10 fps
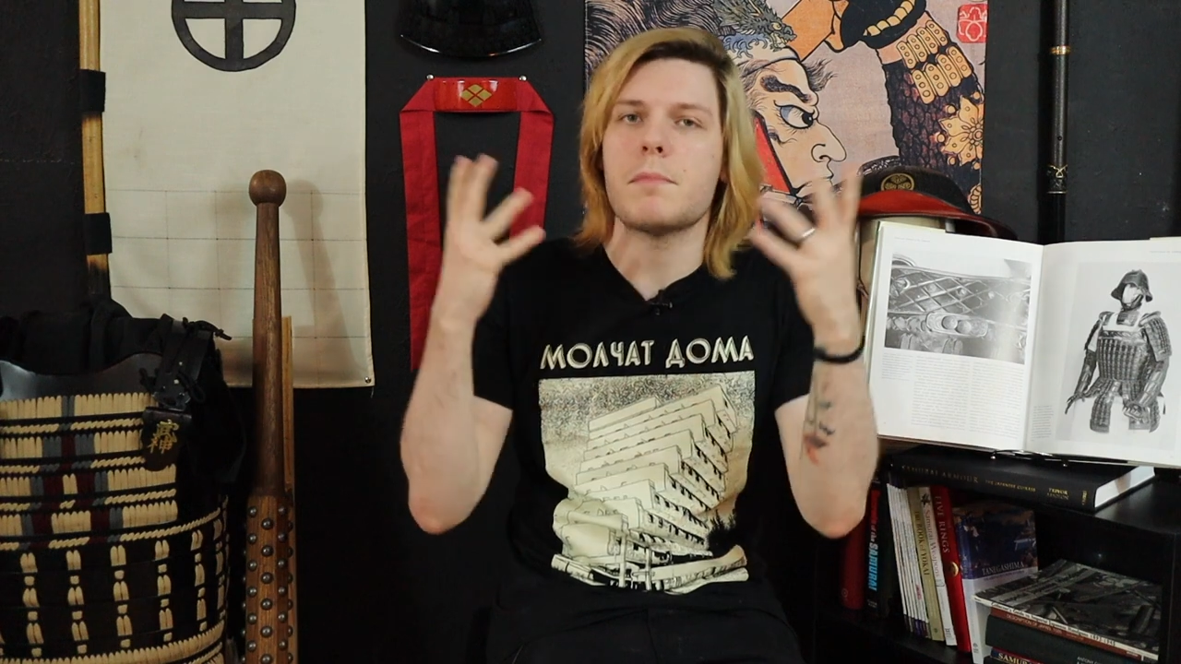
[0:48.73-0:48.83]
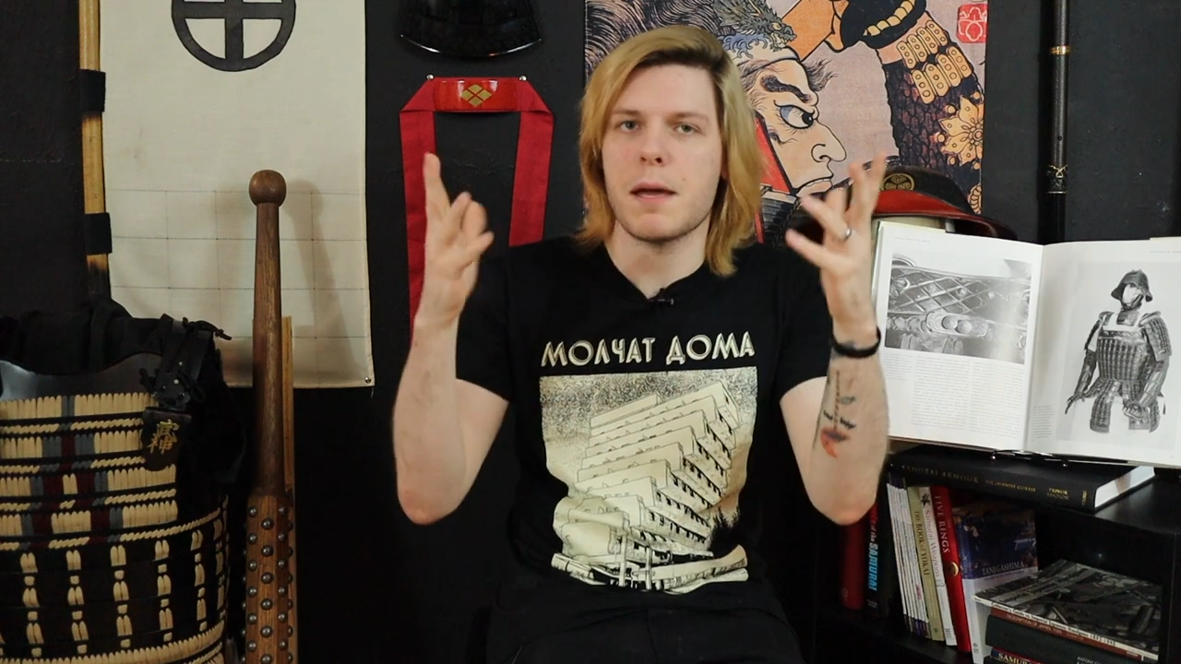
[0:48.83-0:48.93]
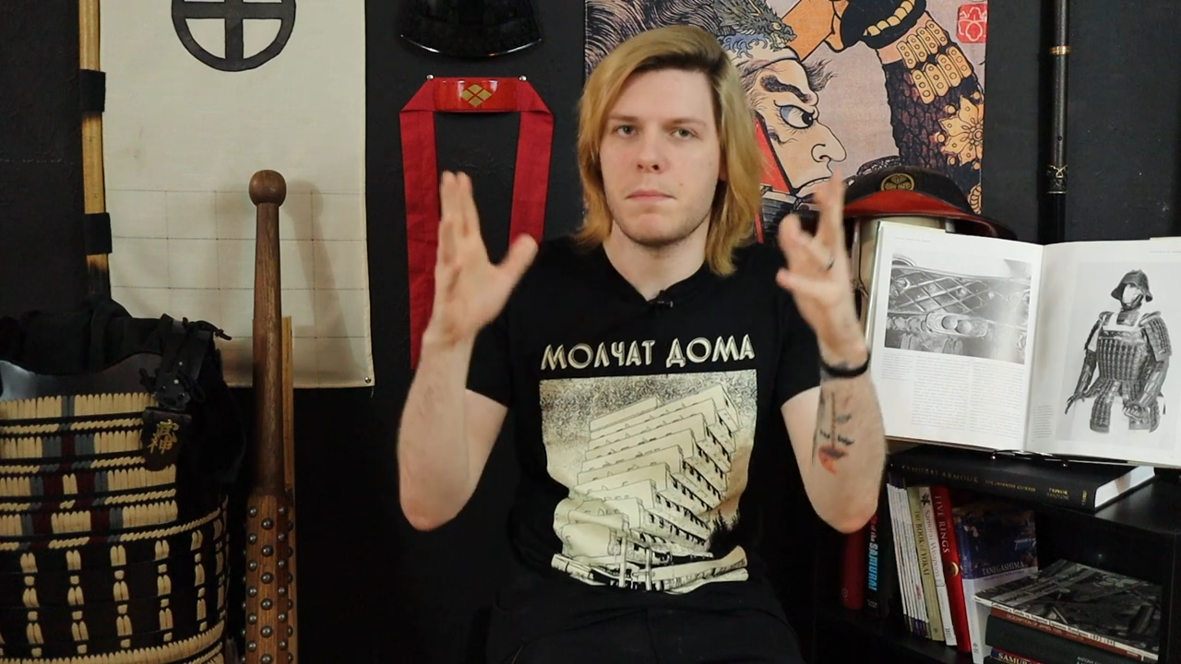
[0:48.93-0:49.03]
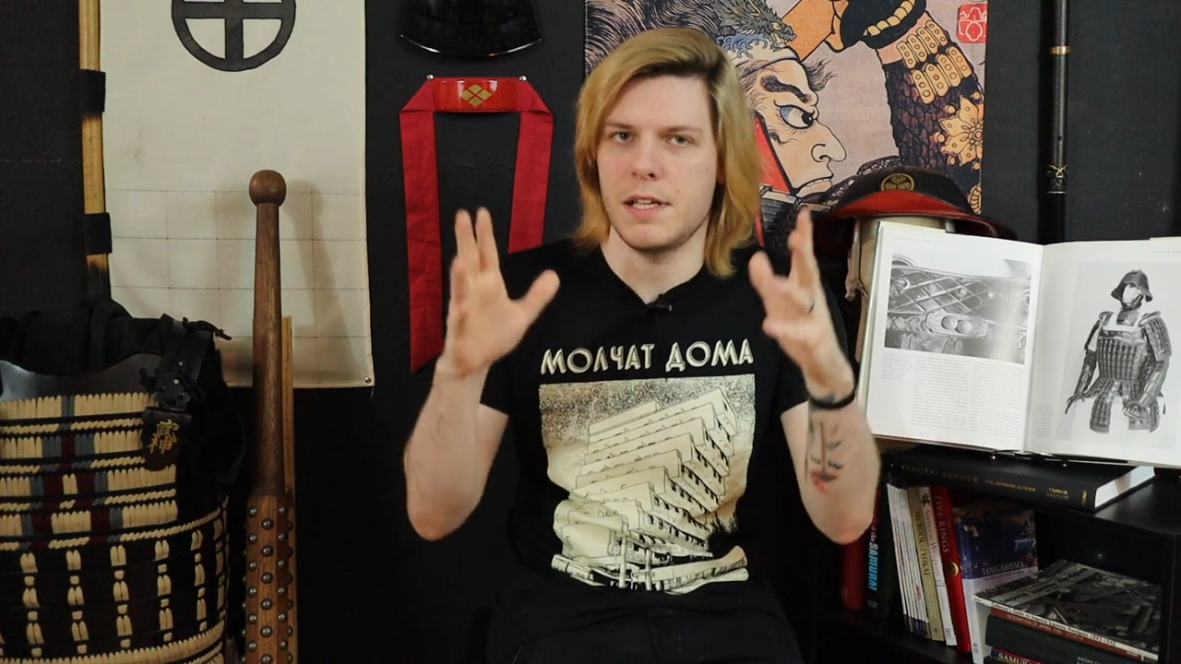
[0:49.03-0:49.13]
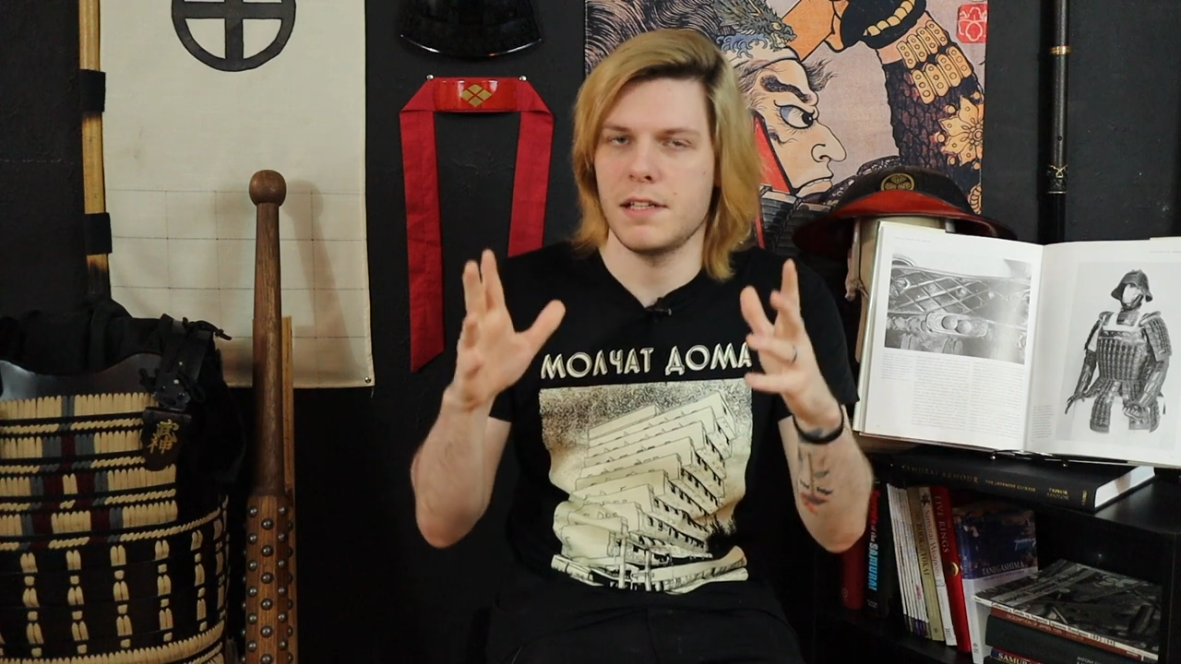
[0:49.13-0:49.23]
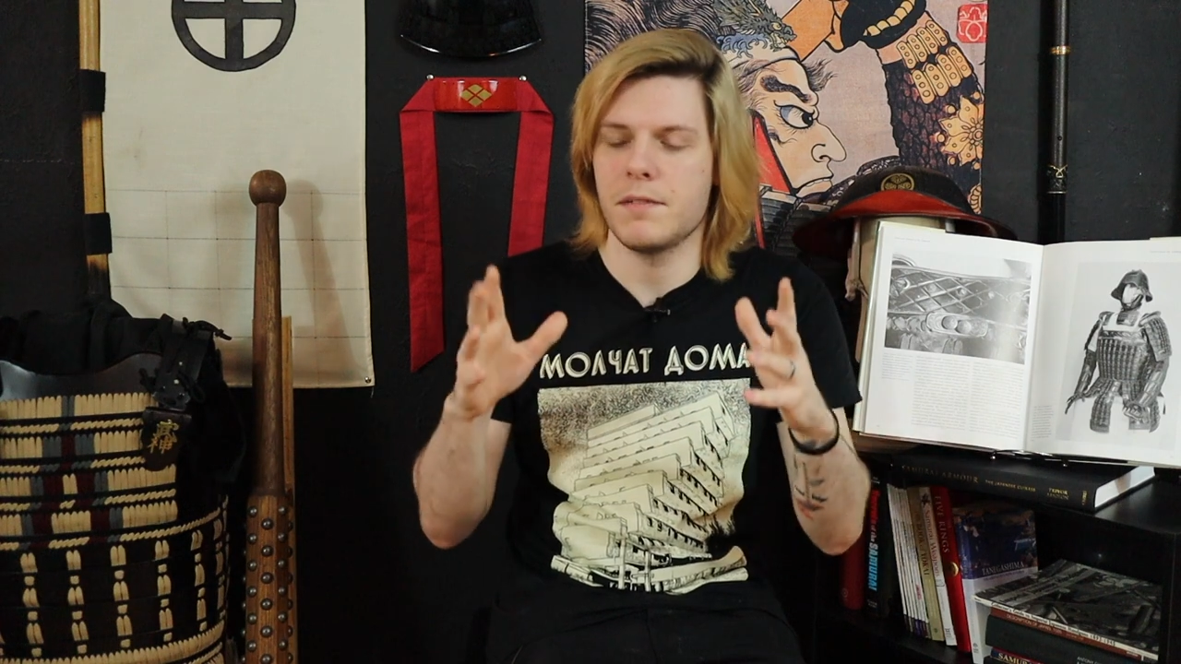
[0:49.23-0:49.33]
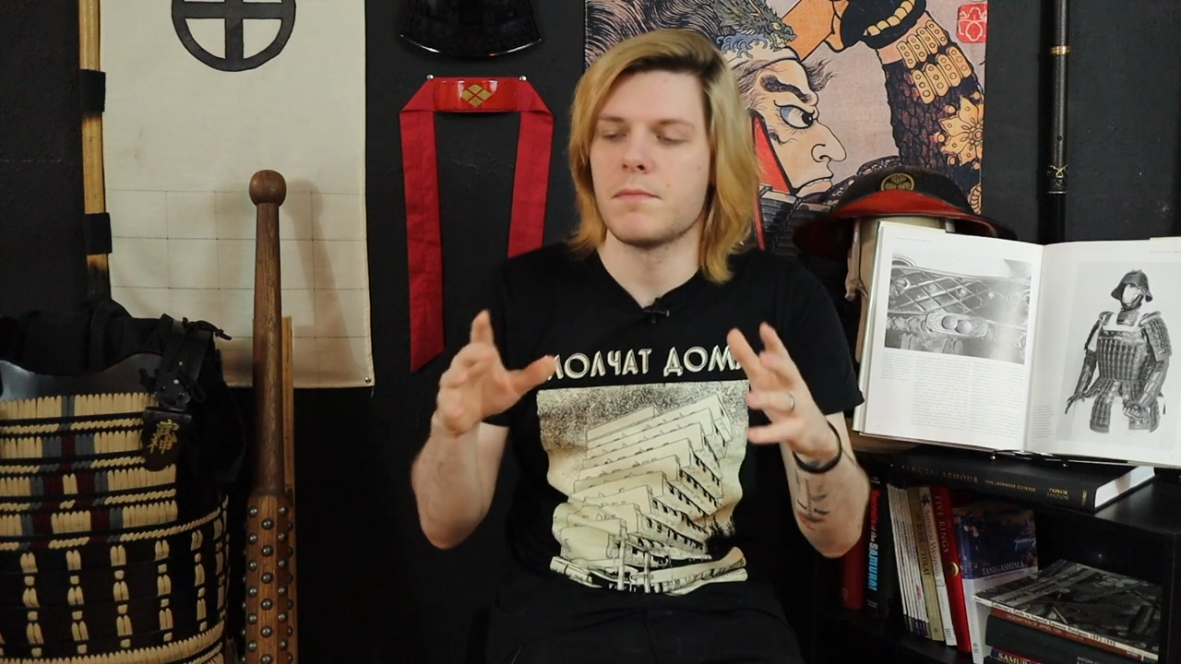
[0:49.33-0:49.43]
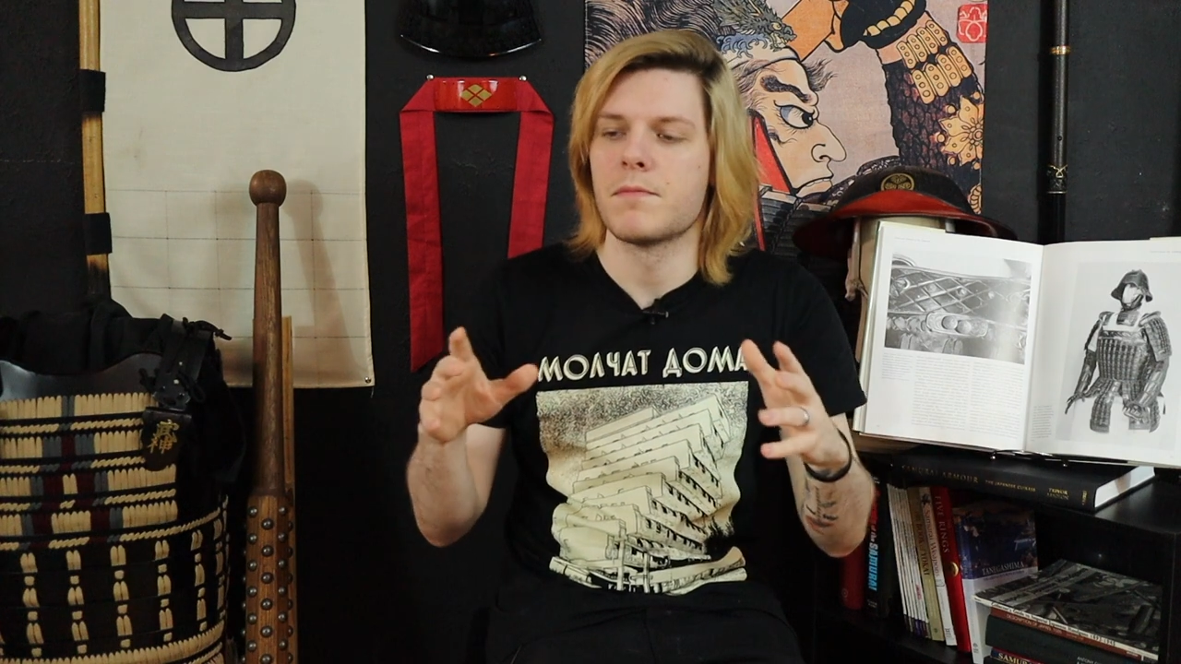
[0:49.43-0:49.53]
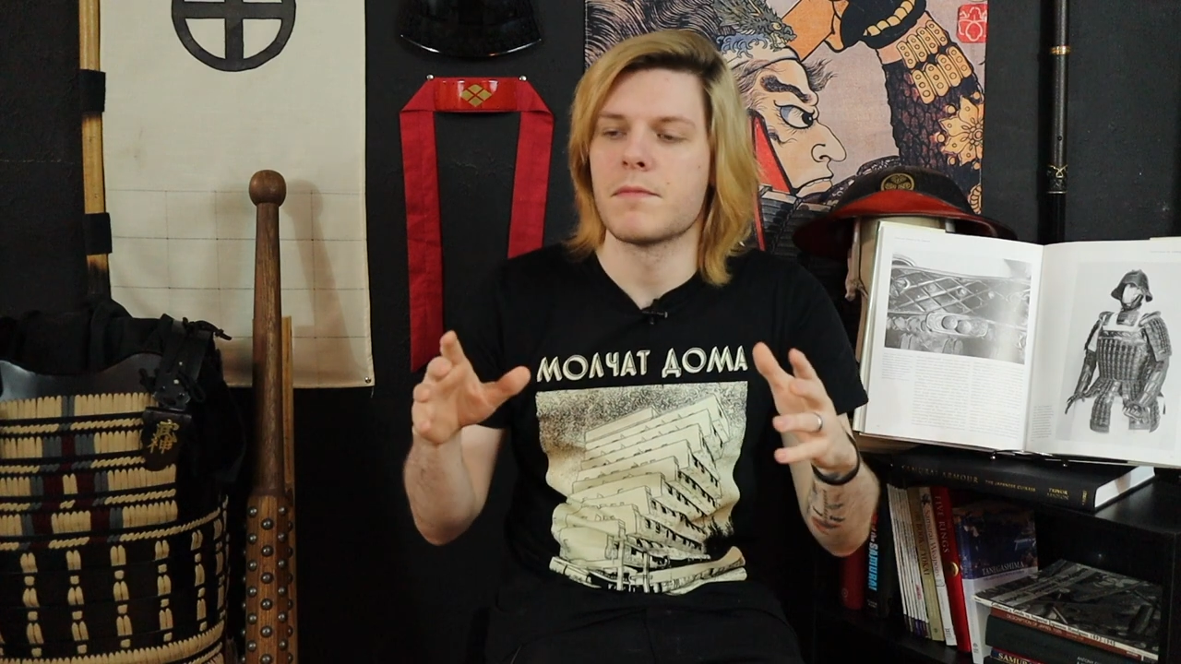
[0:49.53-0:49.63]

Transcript: my opinion.